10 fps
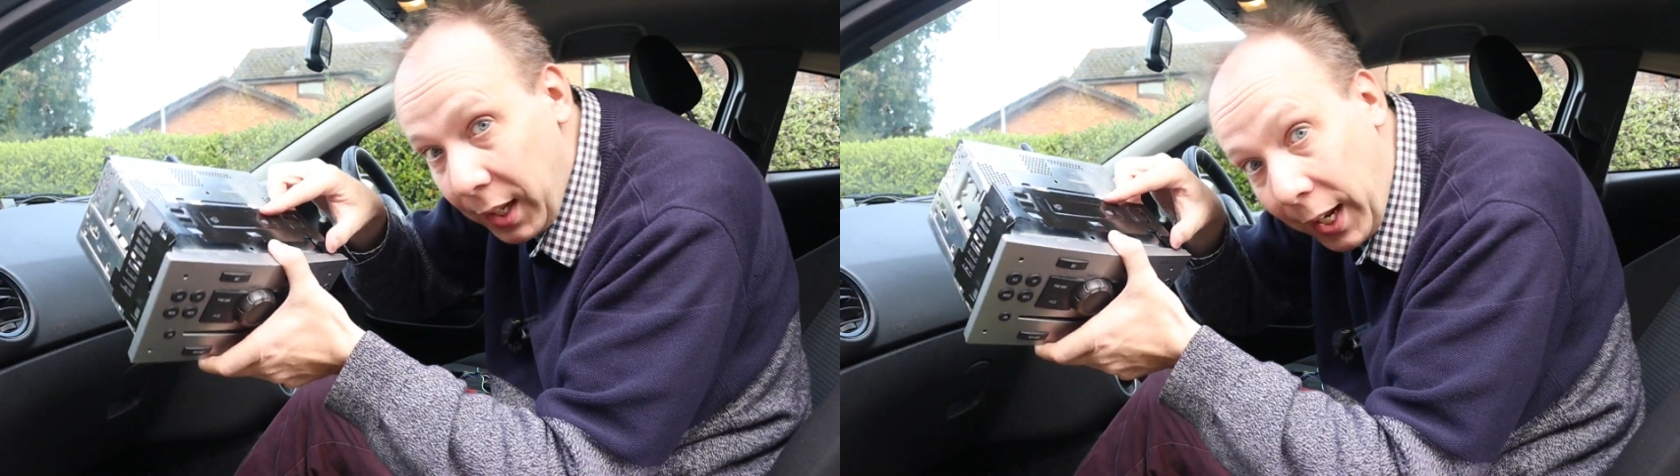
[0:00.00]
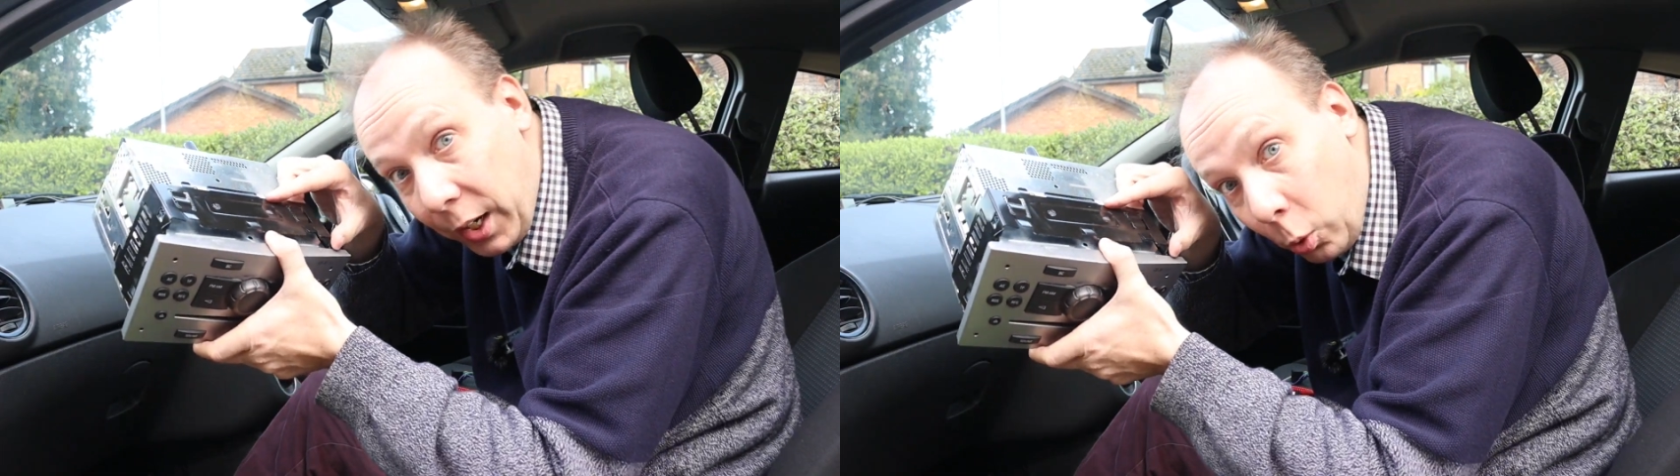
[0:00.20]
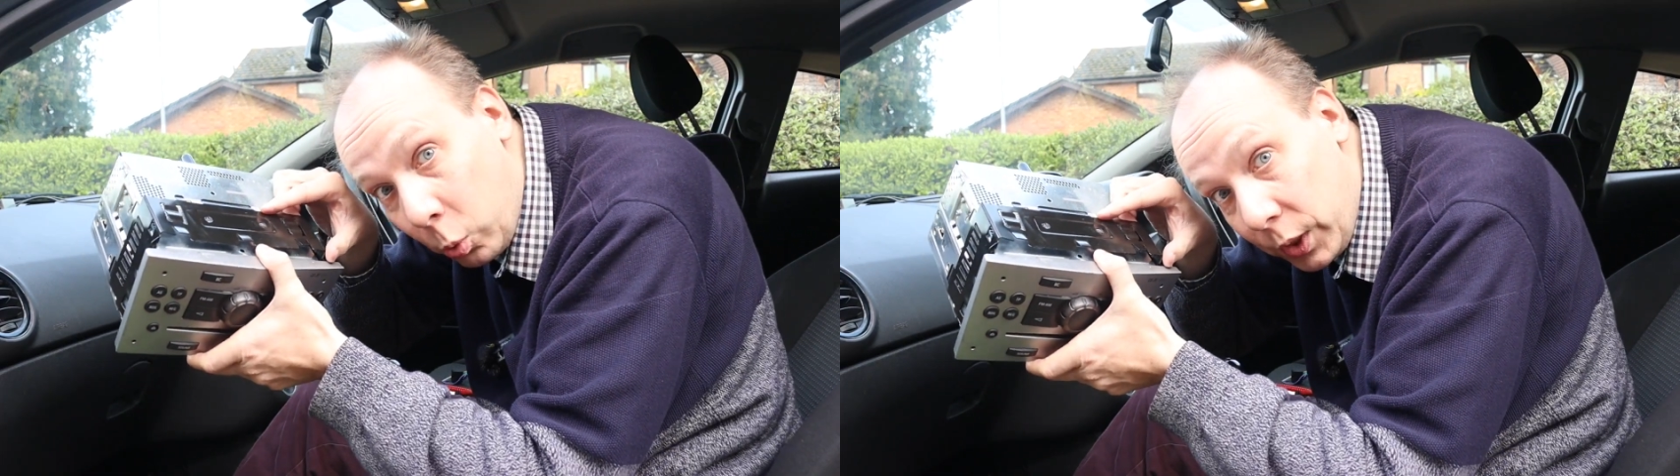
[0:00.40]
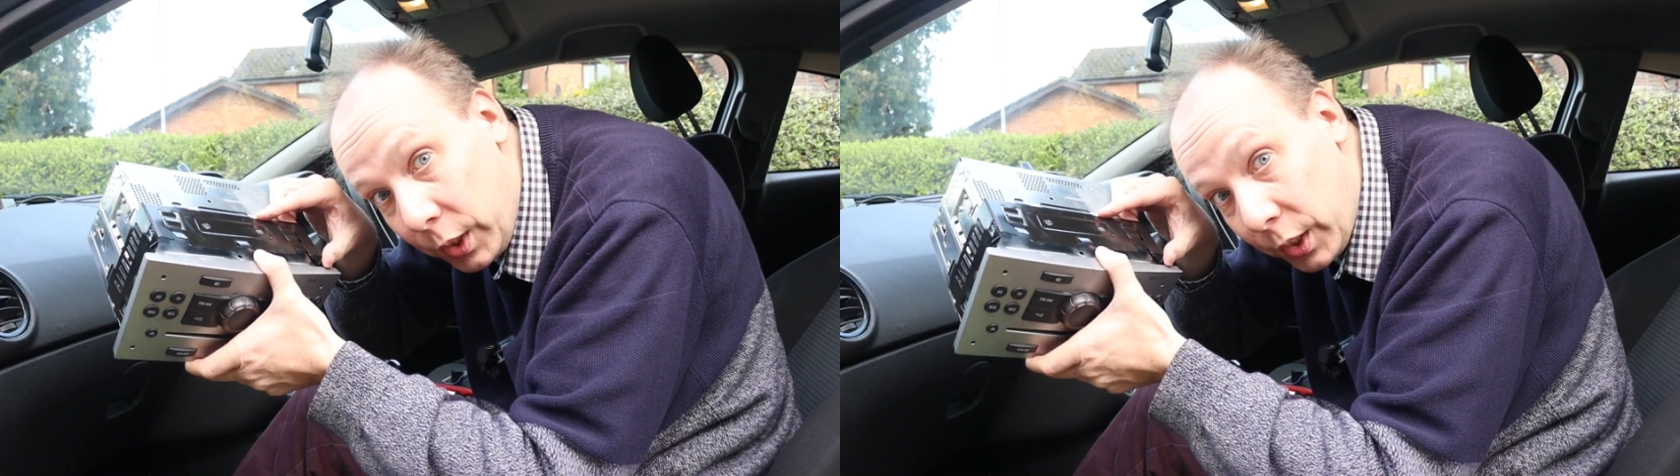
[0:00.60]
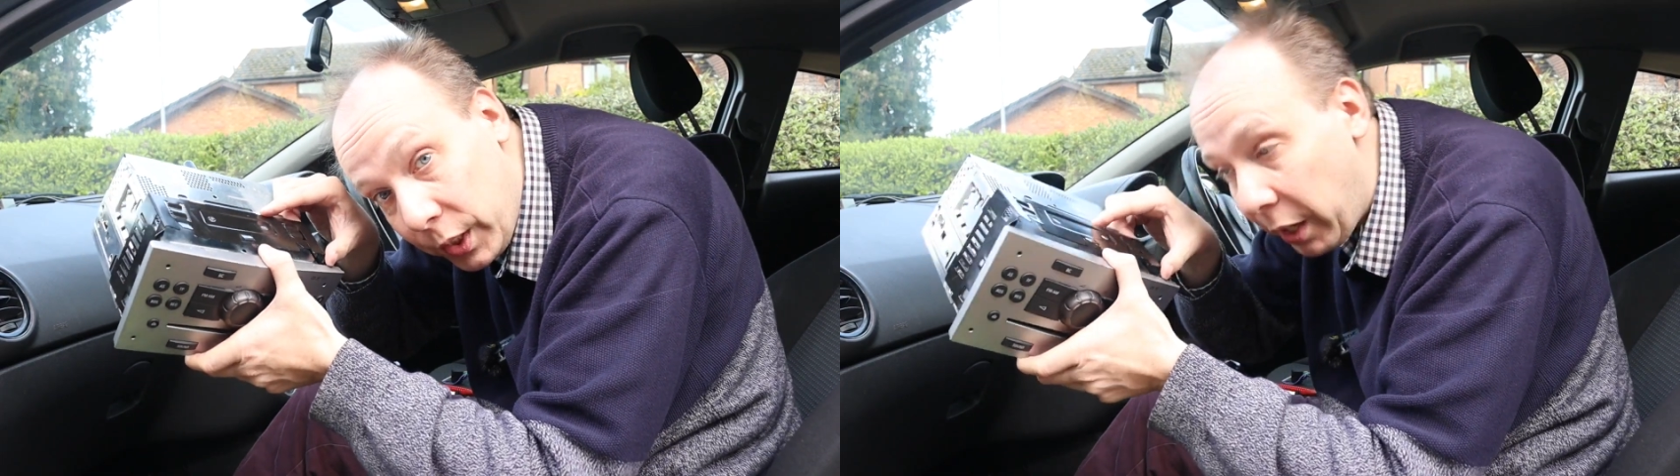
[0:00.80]
and holds the
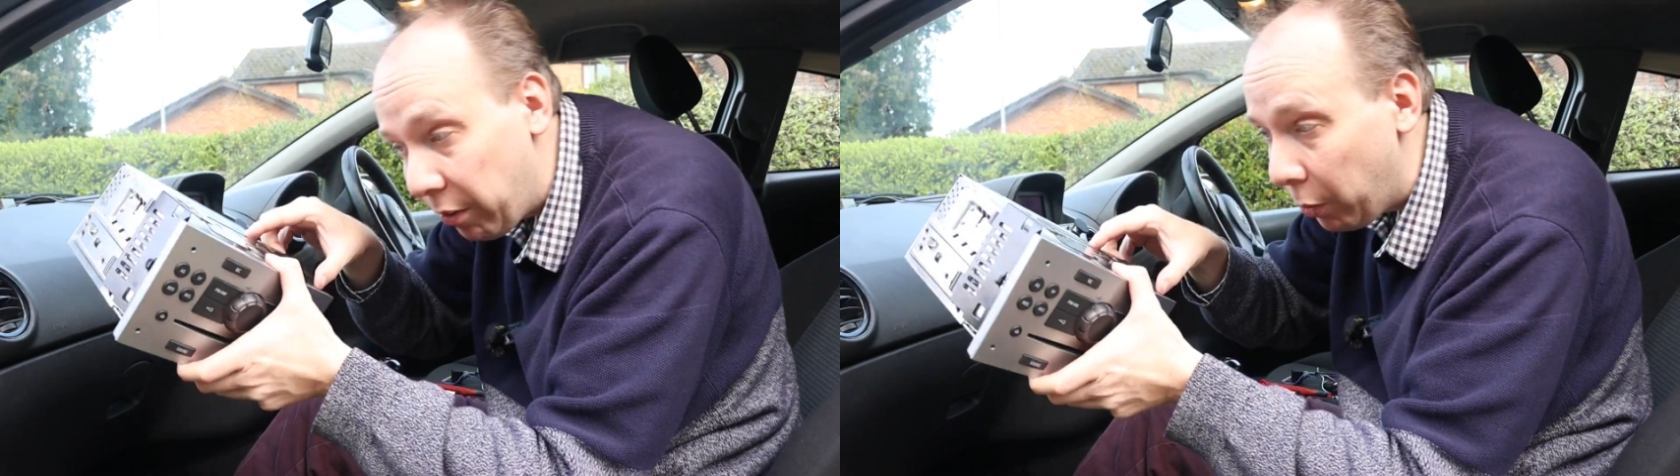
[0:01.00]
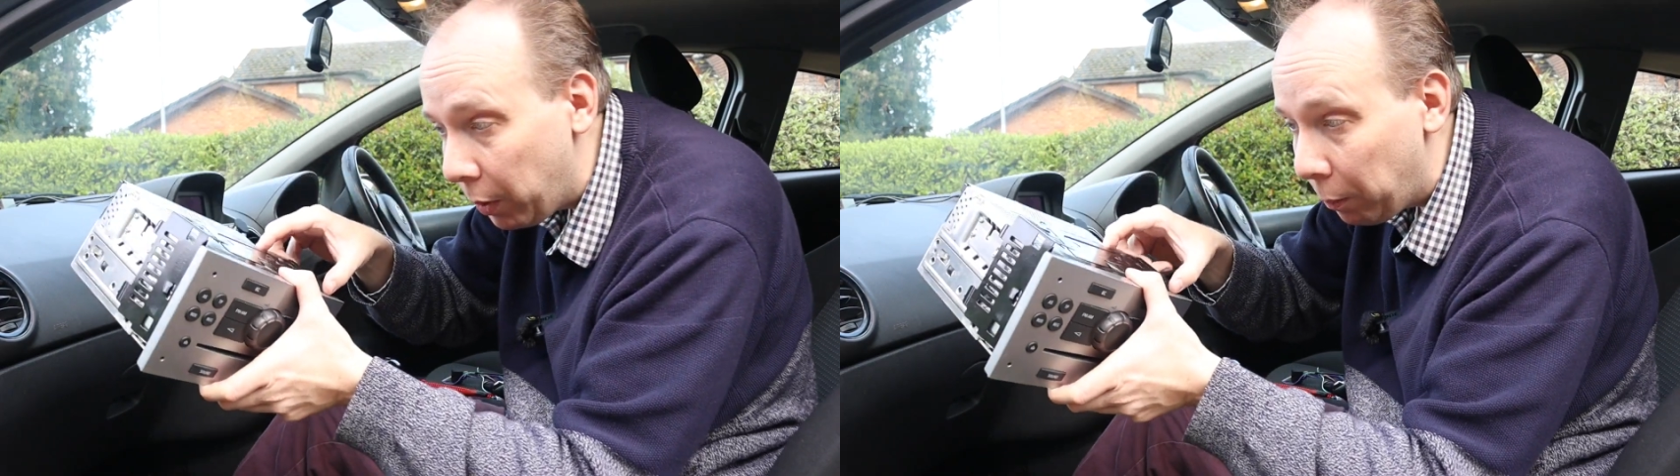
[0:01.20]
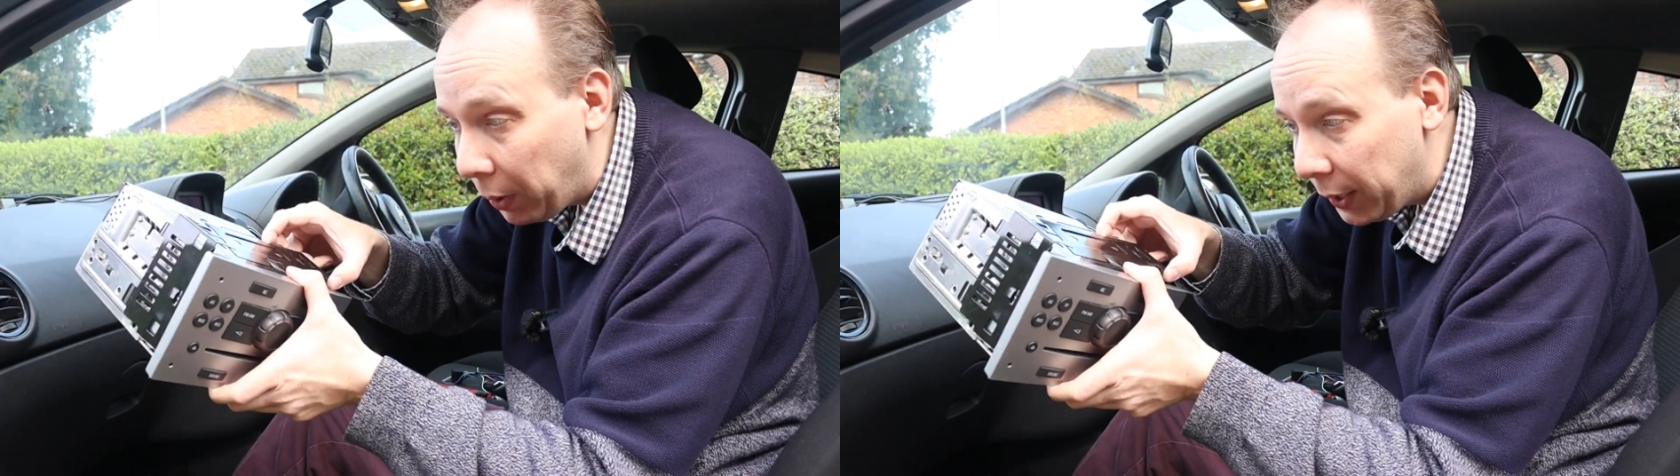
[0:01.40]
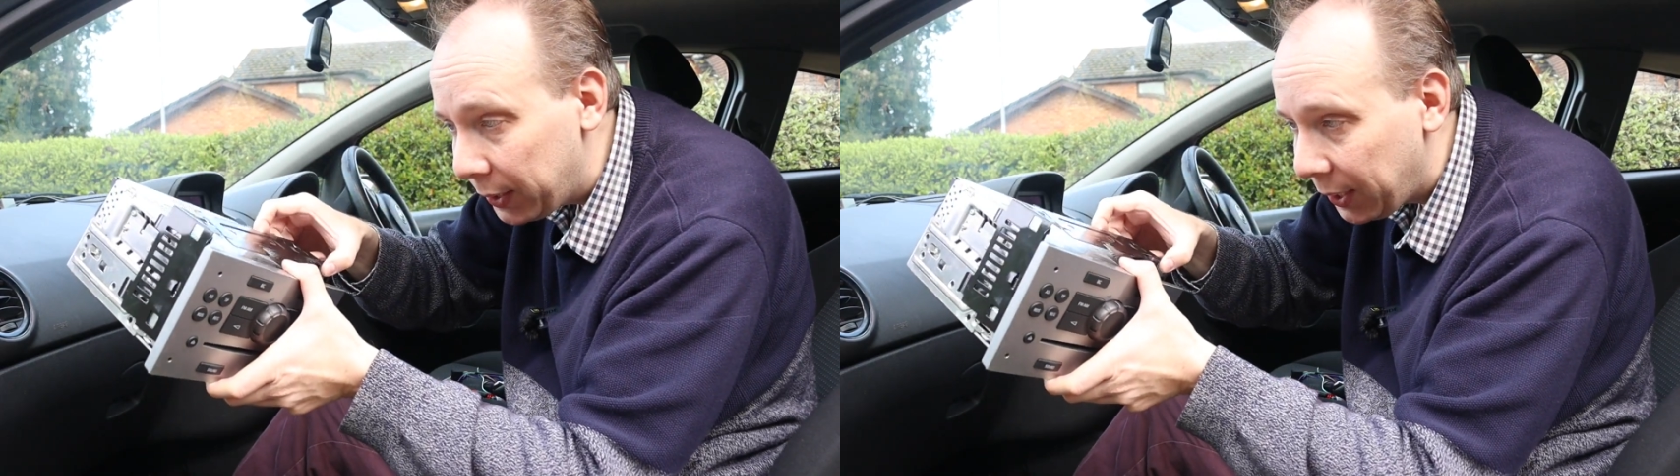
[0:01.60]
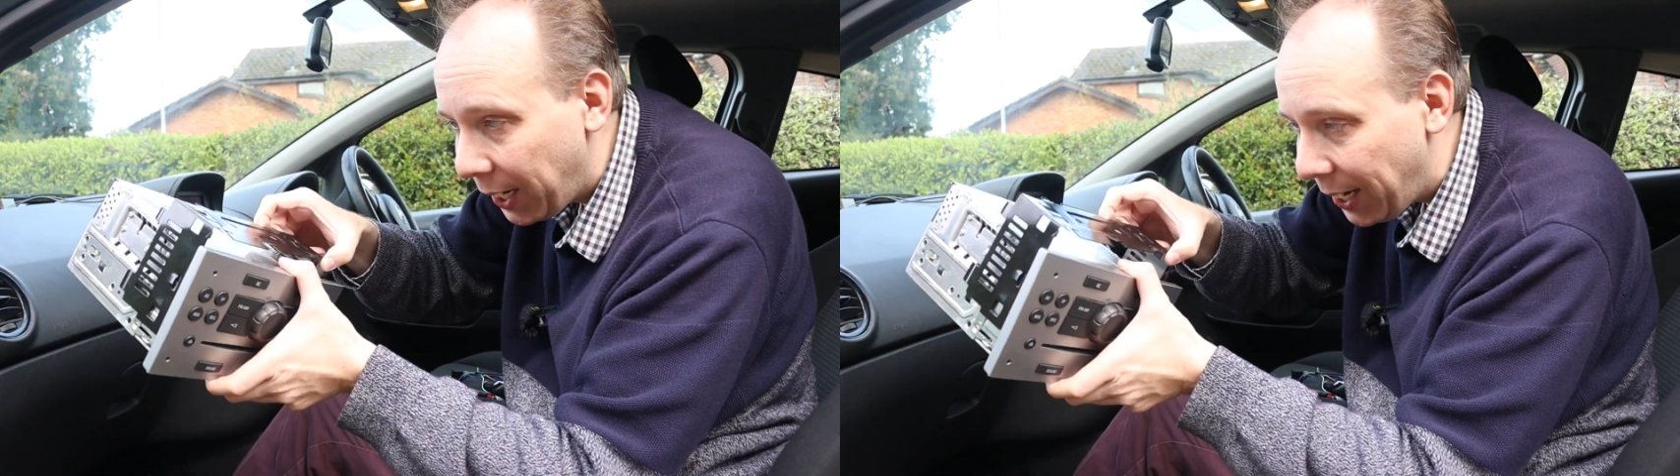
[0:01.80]
stereo in
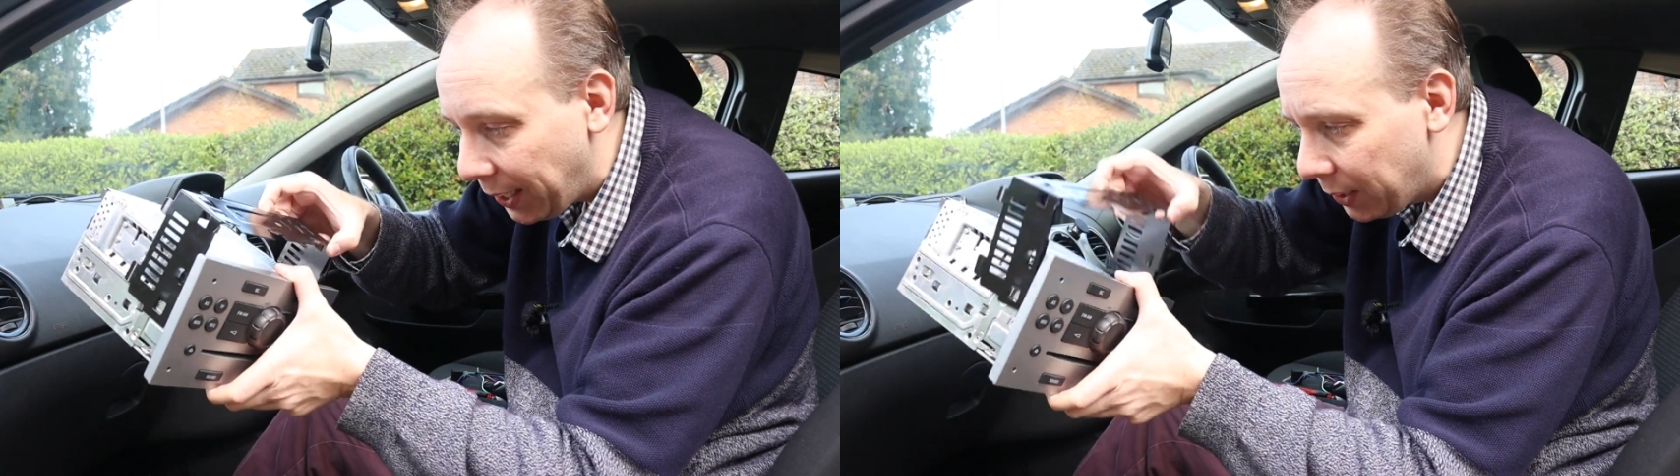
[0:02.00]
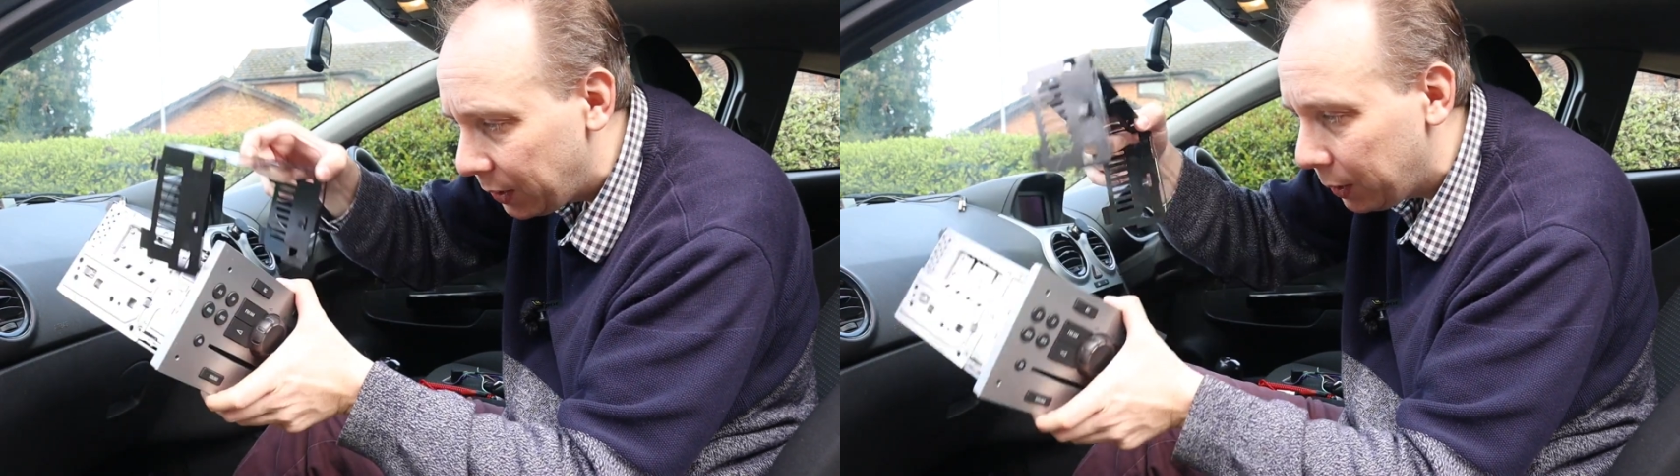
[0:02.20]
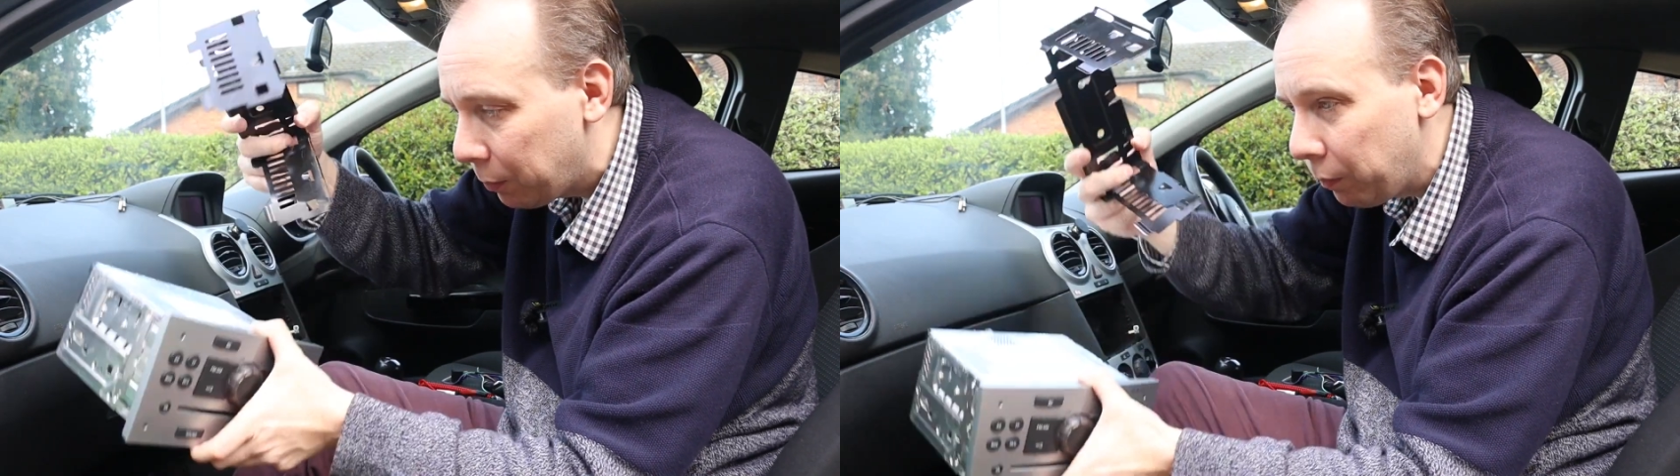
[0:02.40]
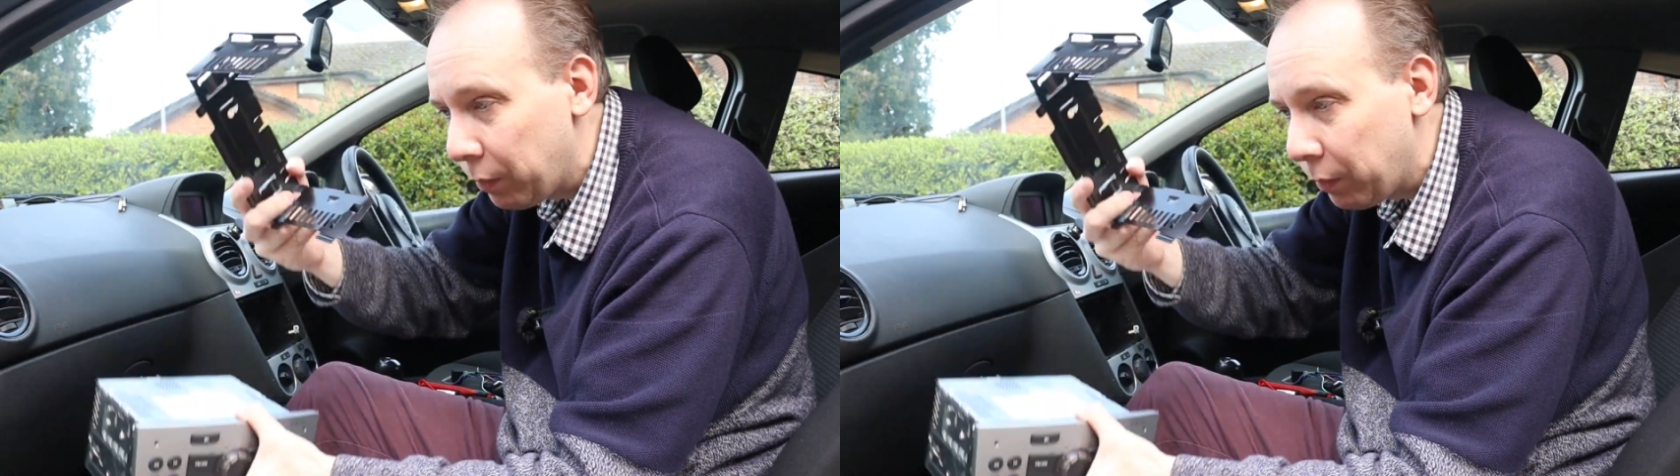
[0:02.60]
place, and